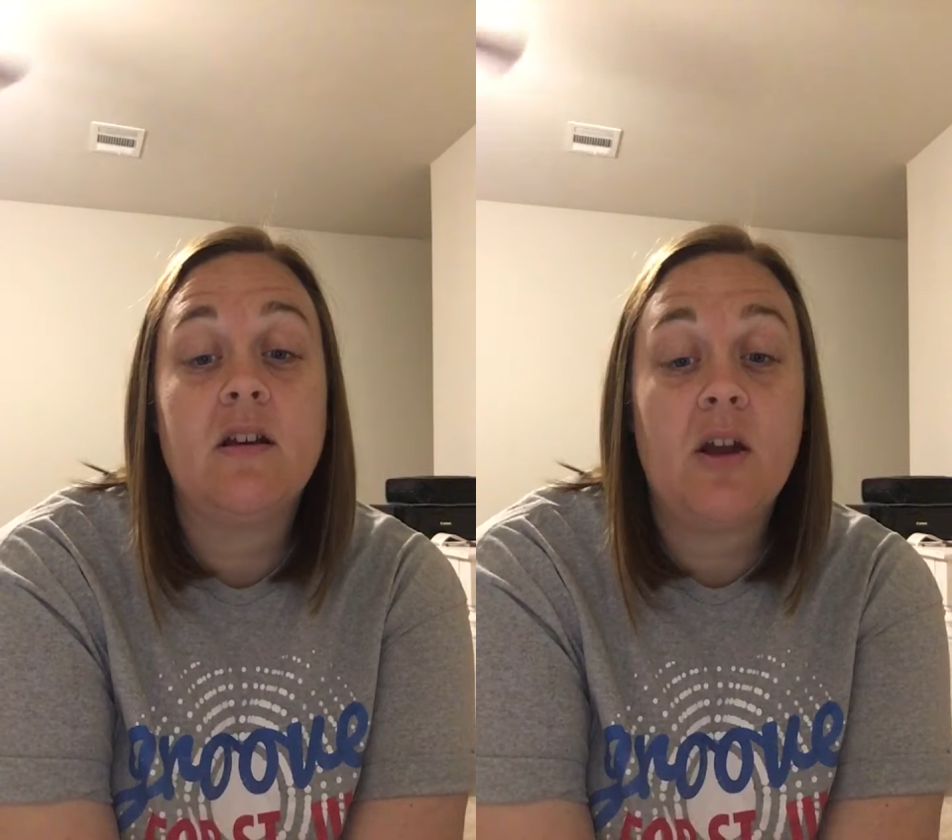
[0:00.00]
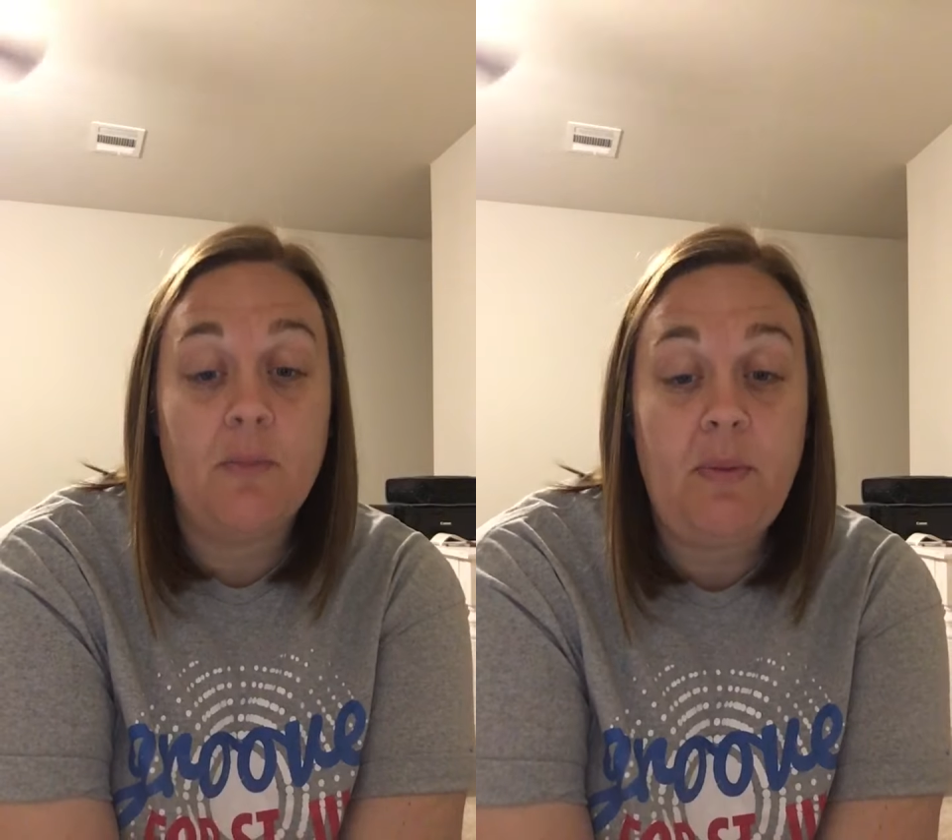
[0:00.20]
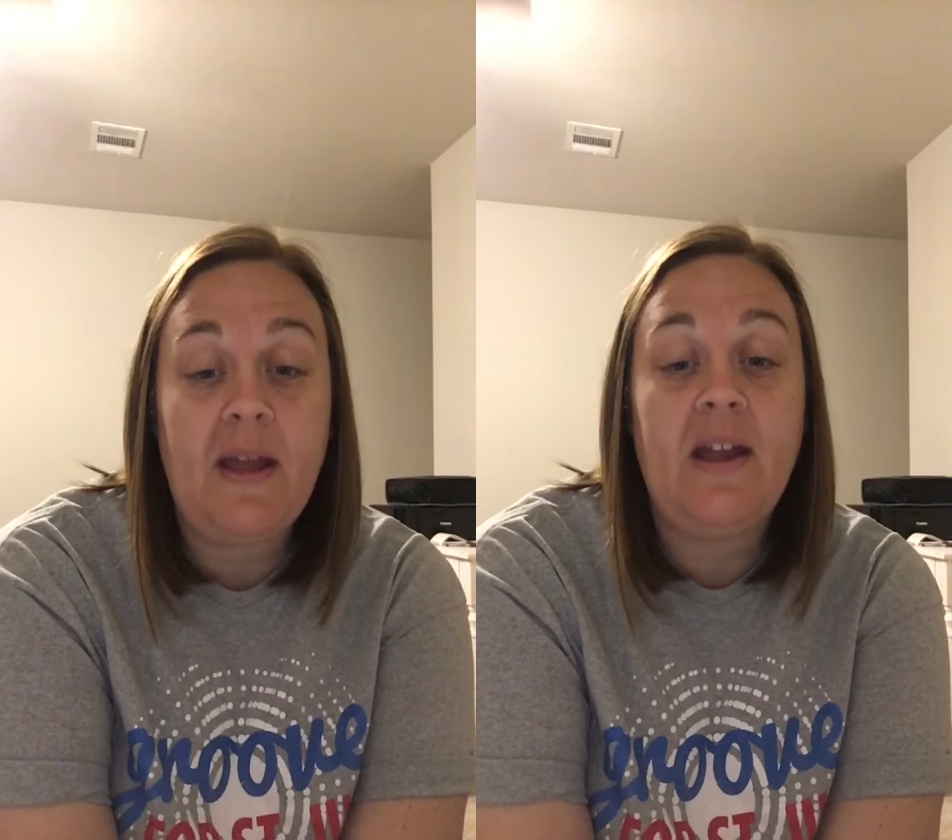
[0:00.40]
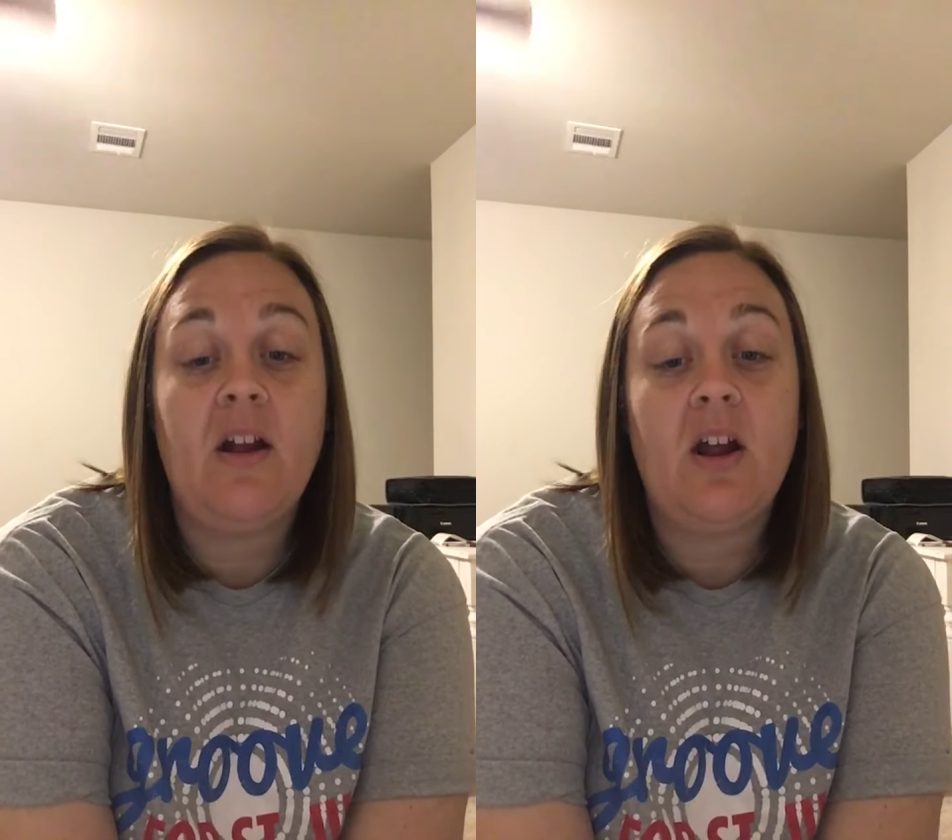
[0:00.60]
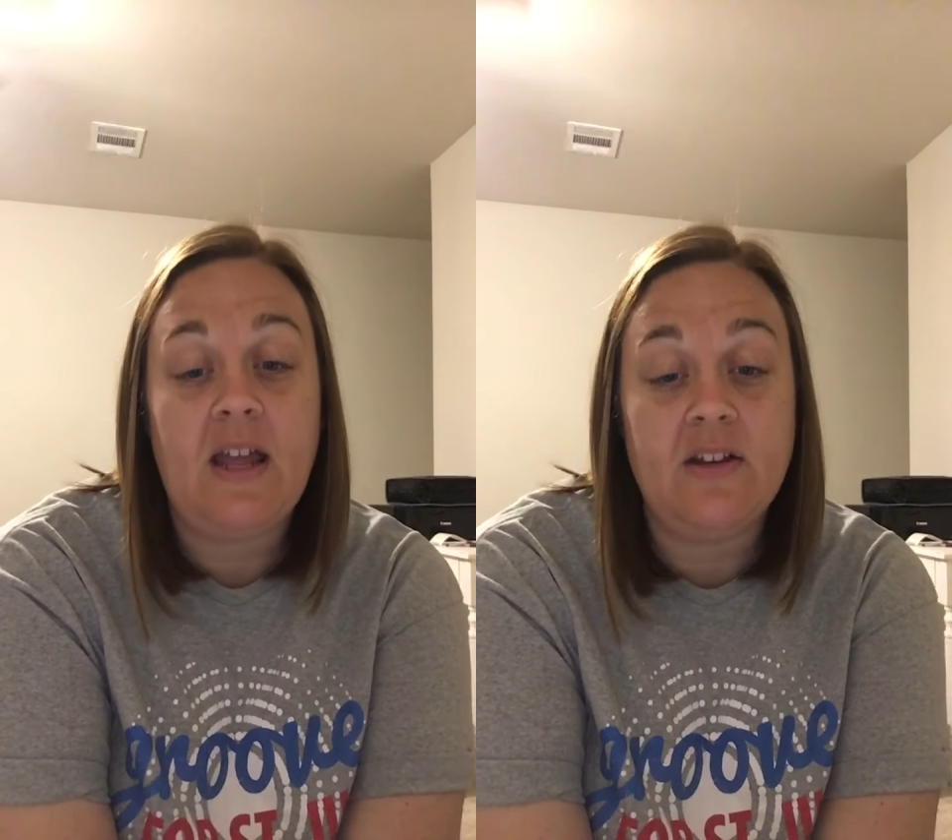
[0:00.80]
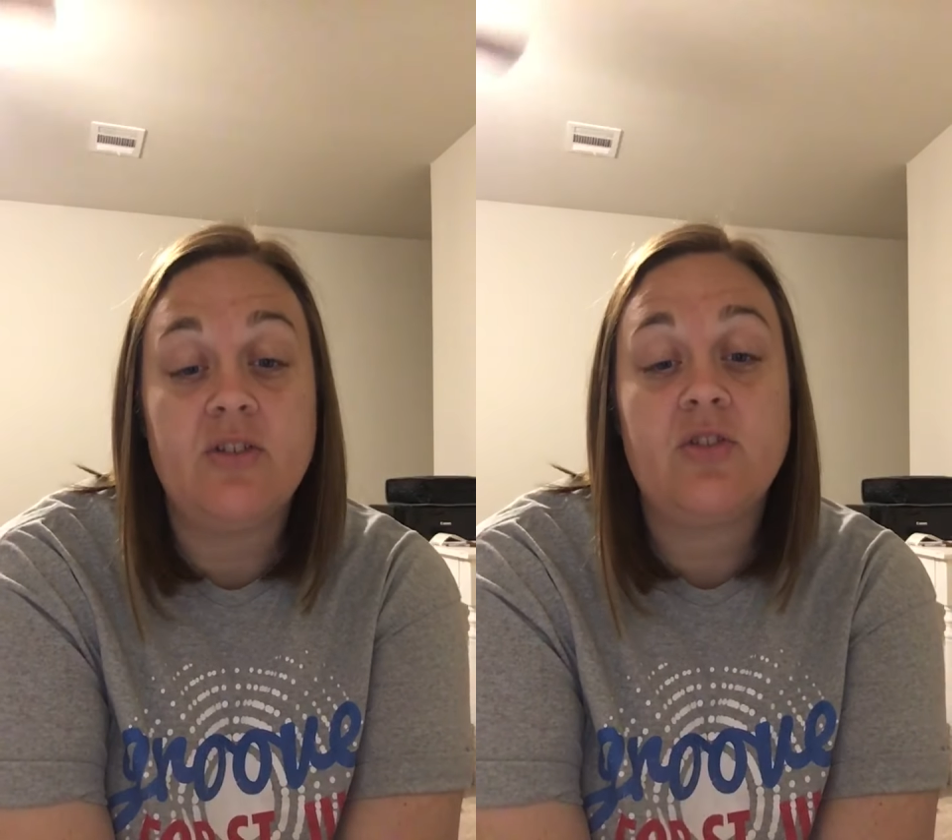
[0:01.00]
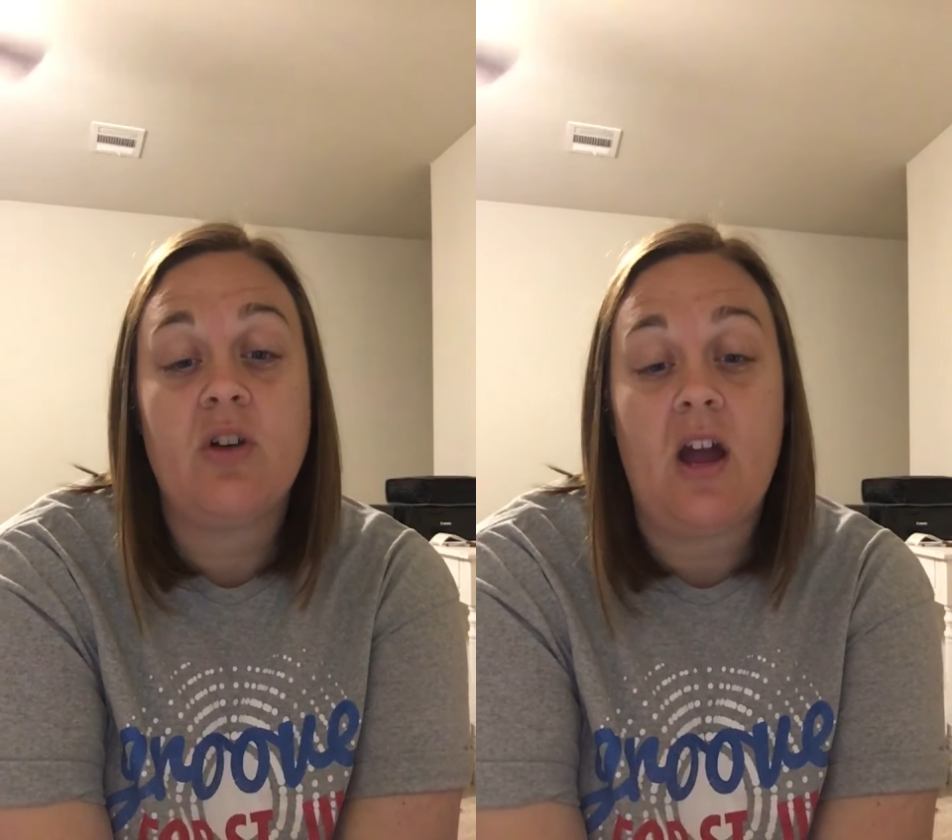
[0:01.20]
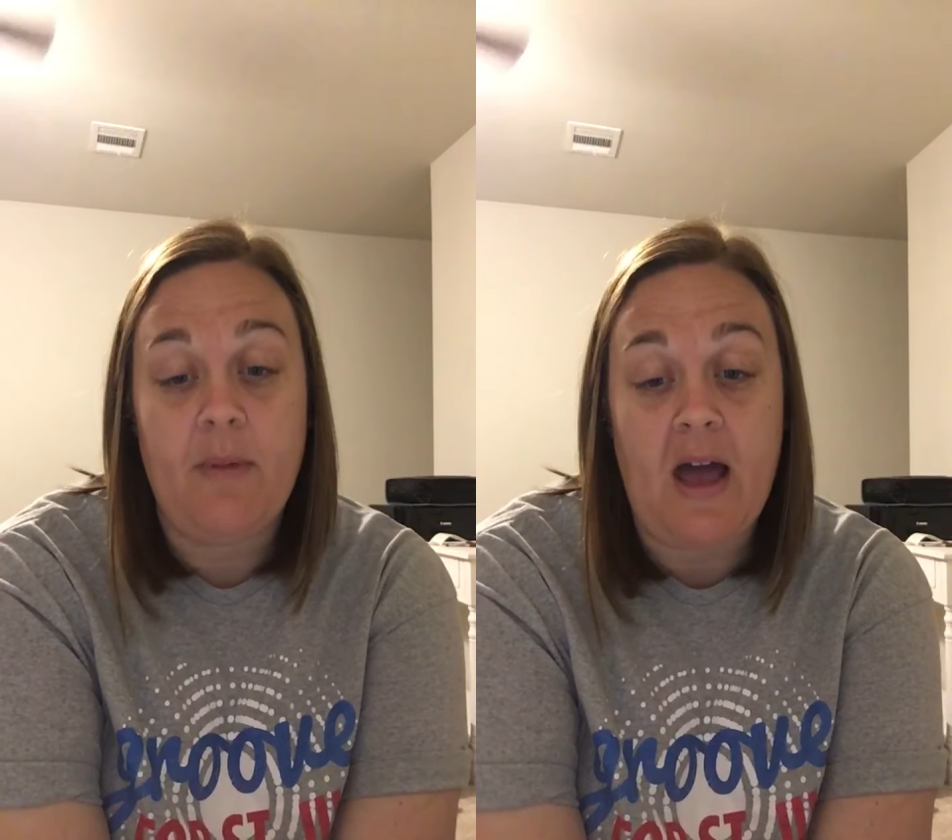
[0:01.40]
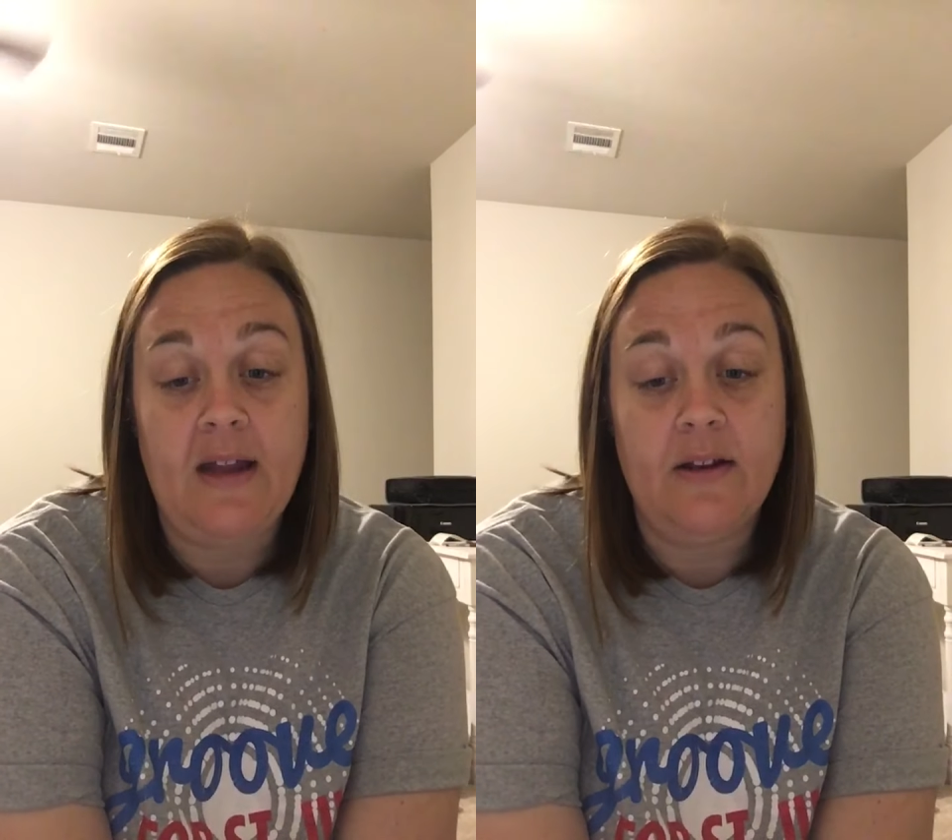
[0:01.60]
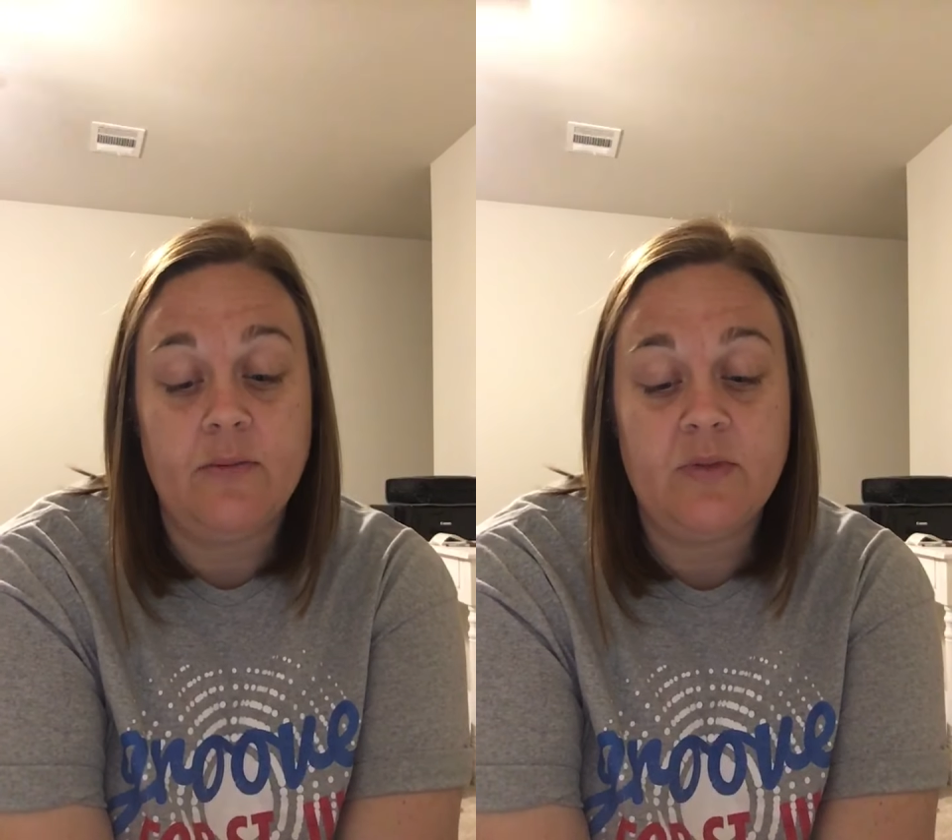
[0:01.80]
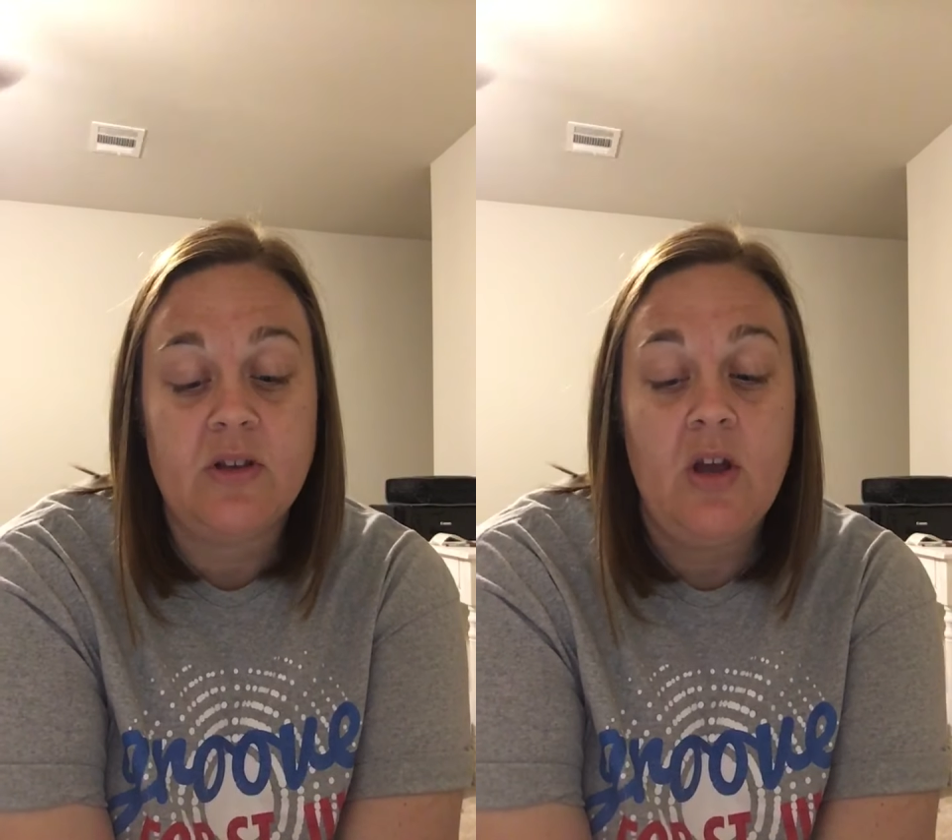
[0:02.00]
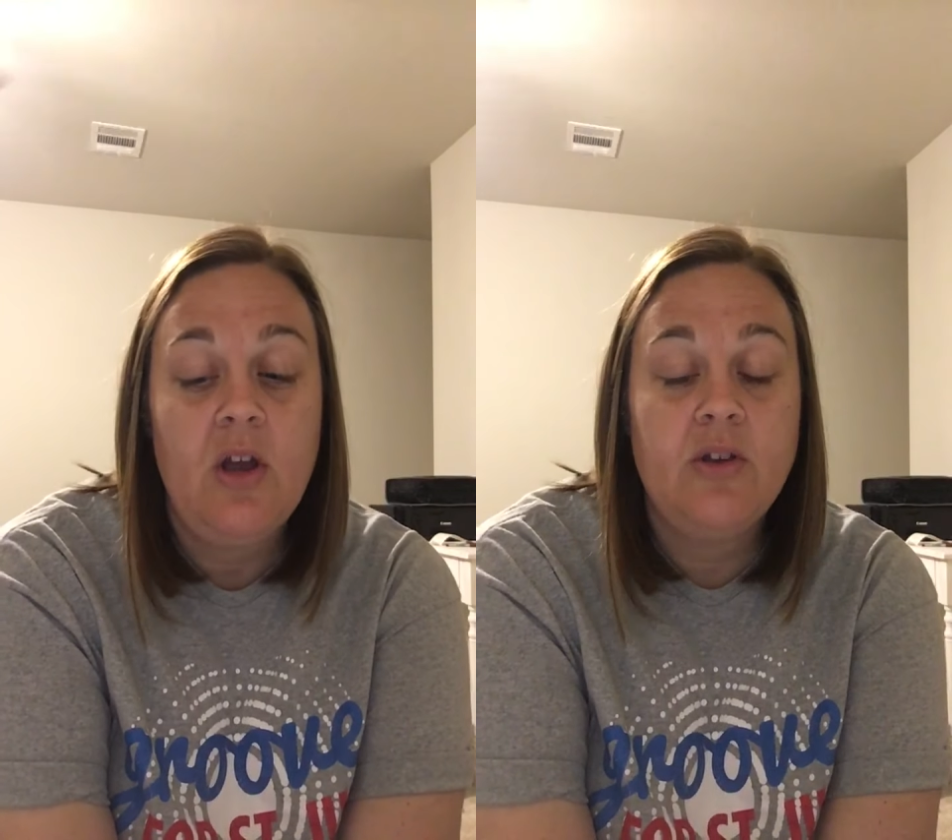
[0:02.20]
compare and describe items.